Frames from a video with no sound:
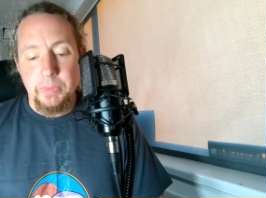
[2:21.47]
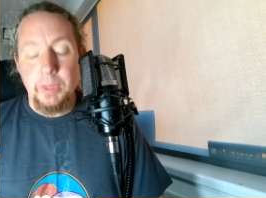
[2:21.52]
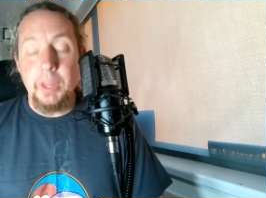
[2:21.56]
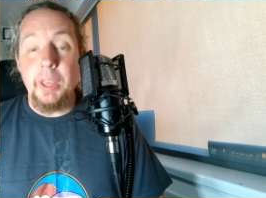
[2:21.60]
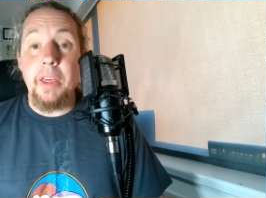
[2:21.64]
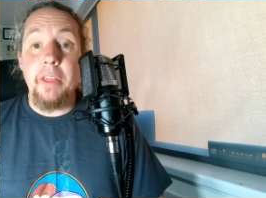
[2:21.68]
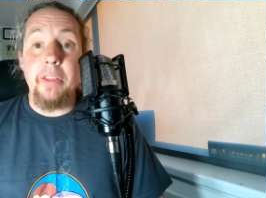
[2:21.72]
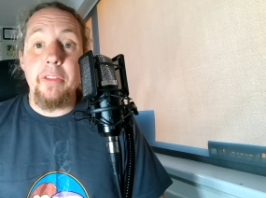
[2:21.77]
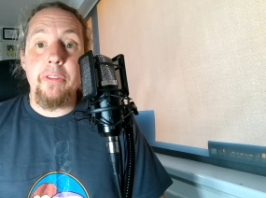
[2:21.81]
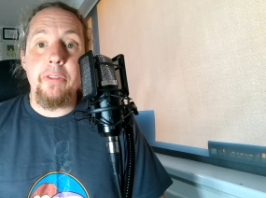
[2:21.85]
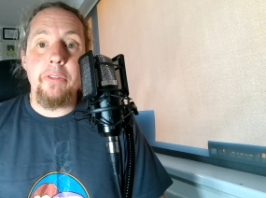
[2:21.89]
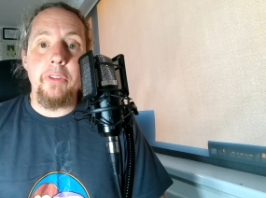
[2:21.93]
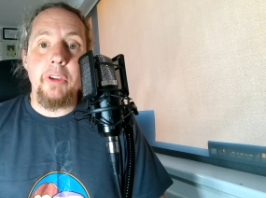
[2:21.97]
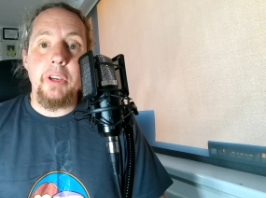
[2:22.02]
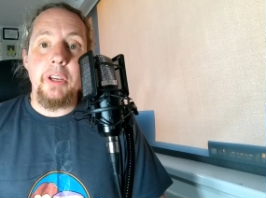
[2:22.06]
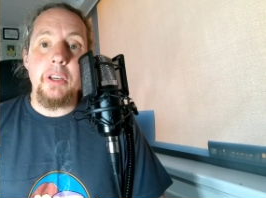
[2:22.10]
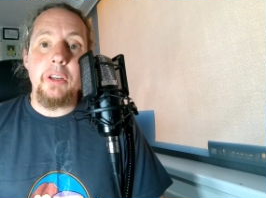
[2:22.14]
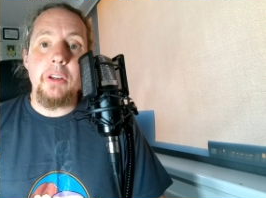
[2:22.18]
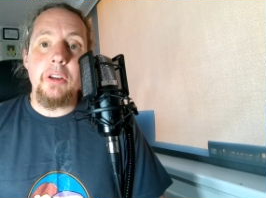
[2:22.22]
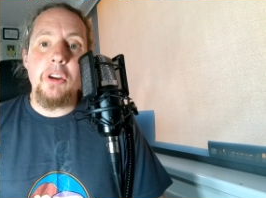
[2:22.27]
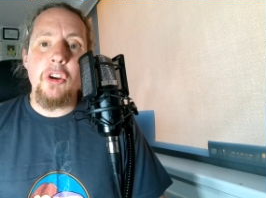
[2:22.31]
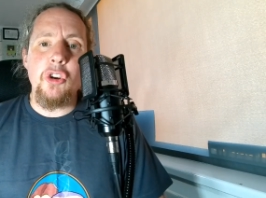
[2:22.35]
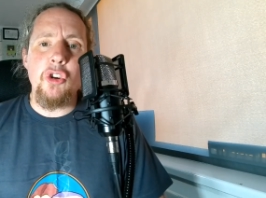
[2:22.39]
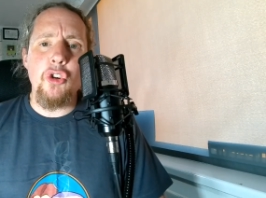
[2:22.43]

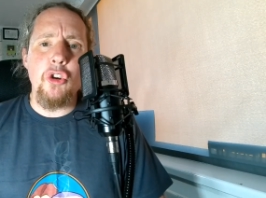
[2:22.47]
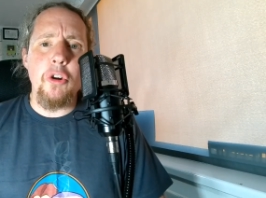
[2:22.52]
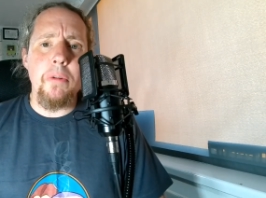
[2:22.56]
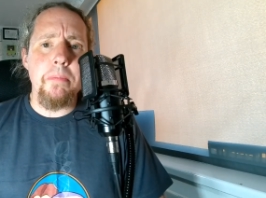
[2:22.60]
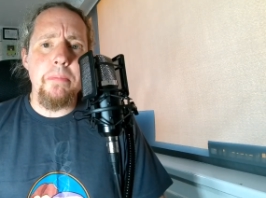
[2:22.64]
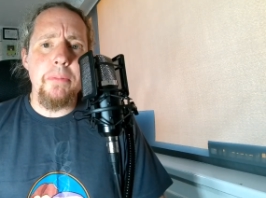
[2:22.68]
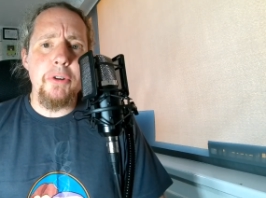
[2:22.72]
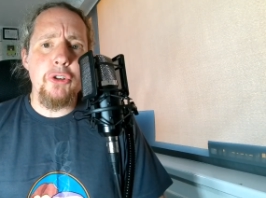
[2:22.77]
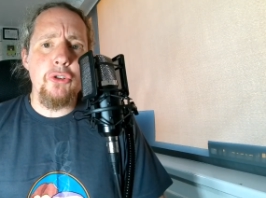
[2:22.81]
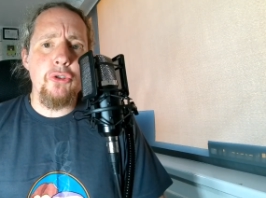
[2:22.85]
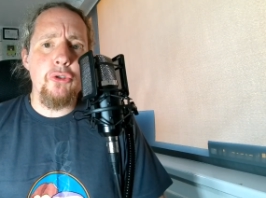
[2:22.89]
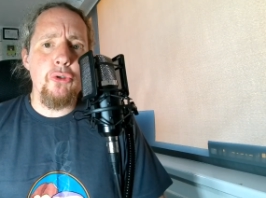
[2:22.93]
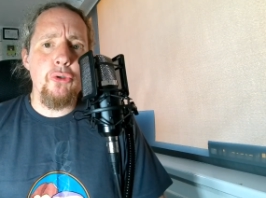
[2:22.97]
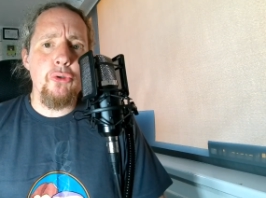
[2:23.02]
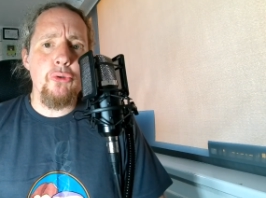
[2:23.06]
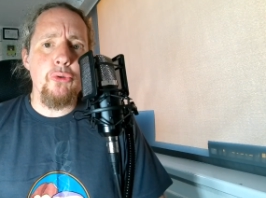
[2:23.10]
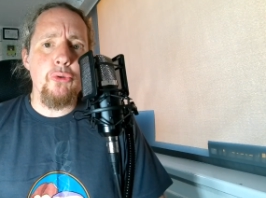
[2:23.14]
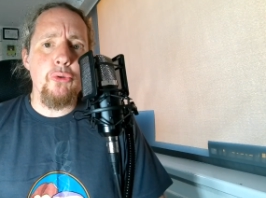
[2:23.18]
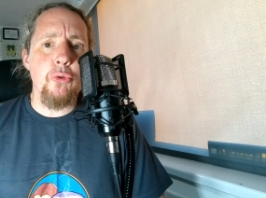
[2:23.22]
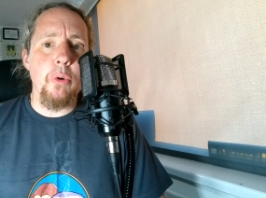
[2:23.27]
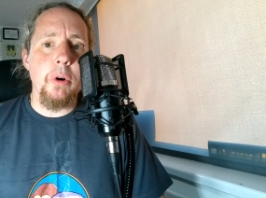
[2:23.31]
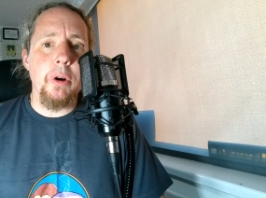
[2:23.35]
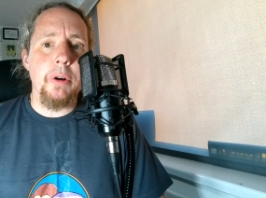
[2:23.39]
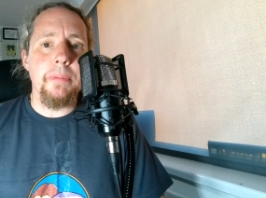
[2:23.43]
Thing number
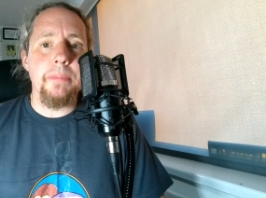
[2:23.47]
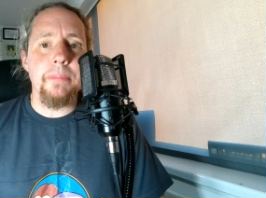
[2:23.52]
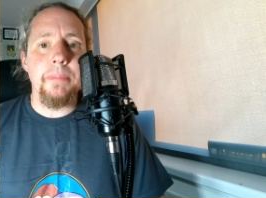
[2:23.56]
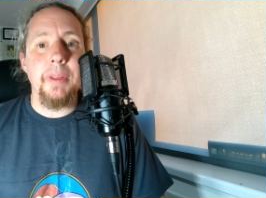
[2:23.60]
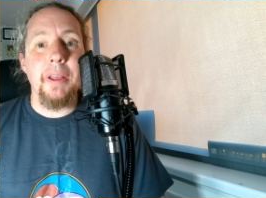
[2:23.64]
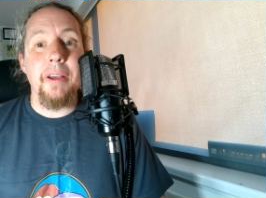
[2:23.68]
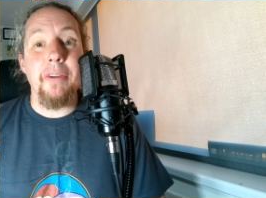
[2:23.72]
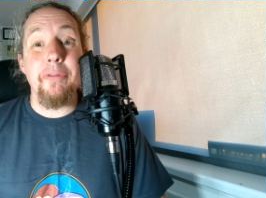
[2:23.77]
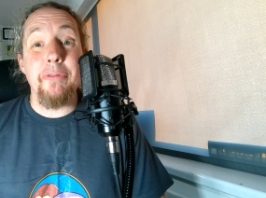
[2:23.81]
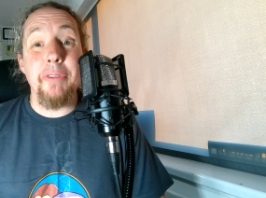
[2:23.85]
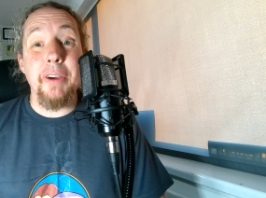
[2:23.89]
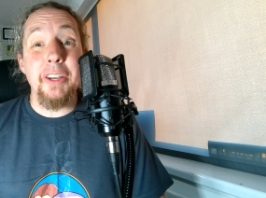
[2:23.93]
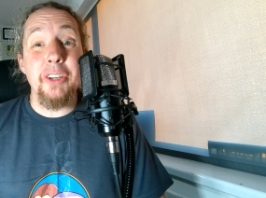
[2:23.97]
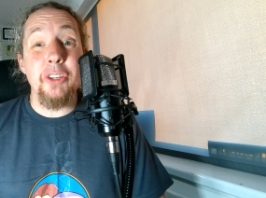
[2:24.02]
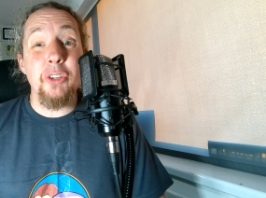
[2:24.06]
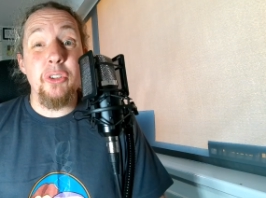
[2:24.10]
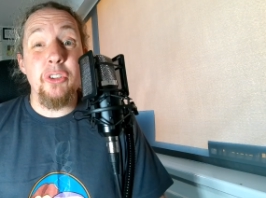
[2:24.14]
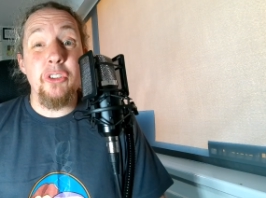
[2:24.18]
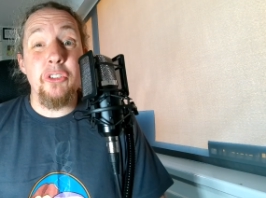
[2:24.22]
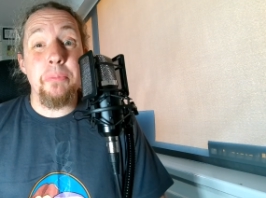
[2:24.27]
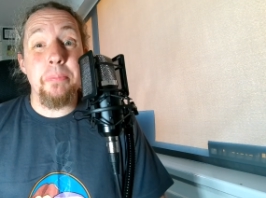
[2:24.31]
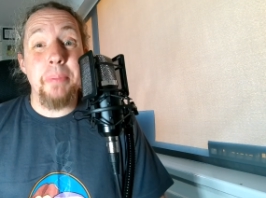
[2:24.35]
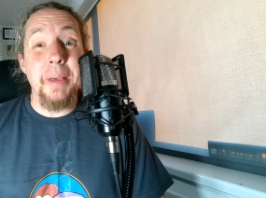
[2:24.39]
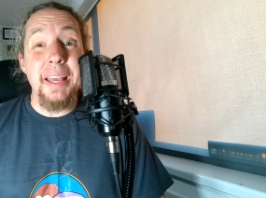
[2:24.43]
2. Find a
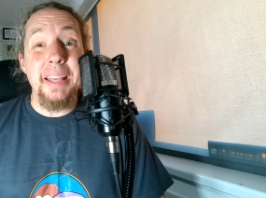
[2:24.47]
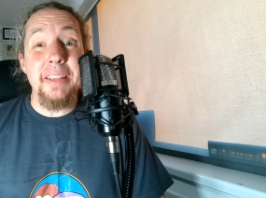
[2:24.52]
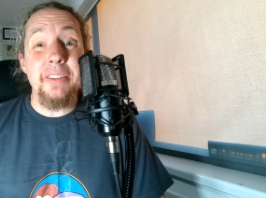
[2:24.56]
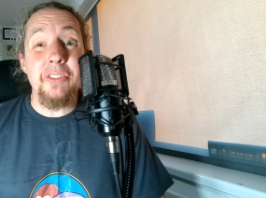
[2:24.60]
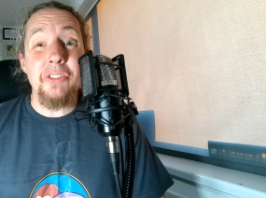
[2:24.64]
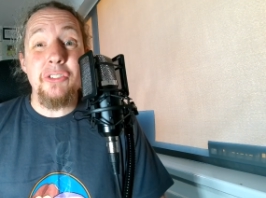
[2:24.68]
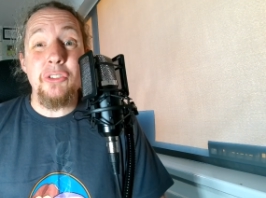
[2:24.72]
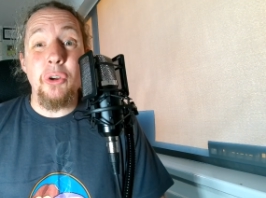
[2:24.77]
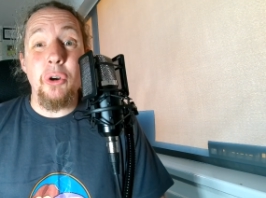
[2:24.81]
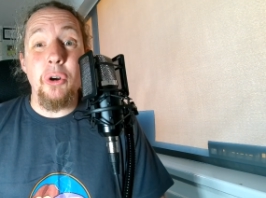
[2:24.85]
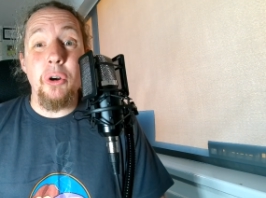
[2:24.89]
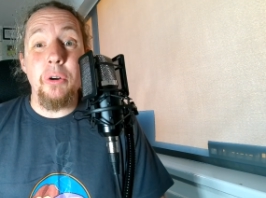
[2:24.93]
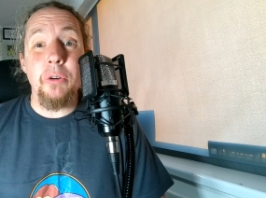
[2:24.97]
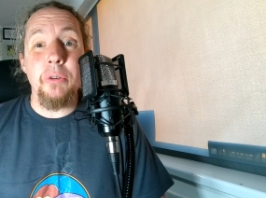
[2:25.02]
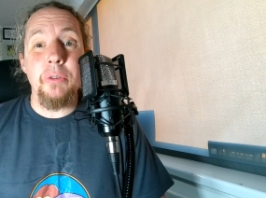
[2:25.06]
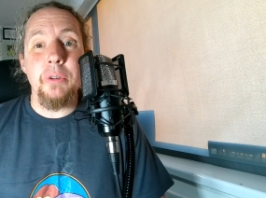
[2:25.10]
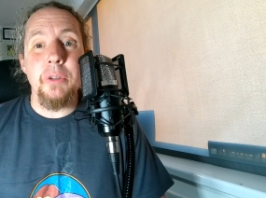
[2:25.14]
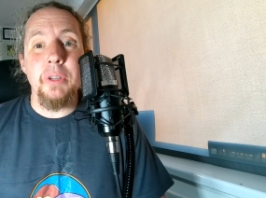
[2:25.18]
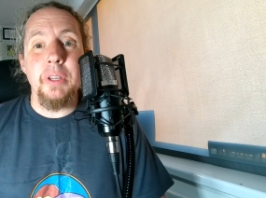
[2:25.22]
good spares store.